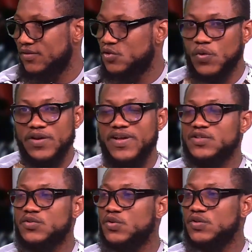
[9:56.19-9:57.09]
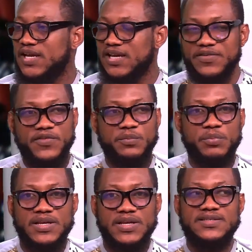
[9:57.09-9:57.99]
So whatever it's going to take, even if it
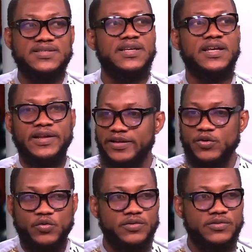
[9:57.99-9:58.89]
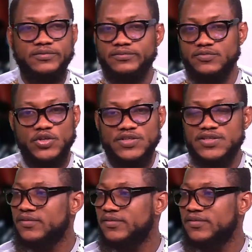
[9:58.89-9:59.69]
means, you know, just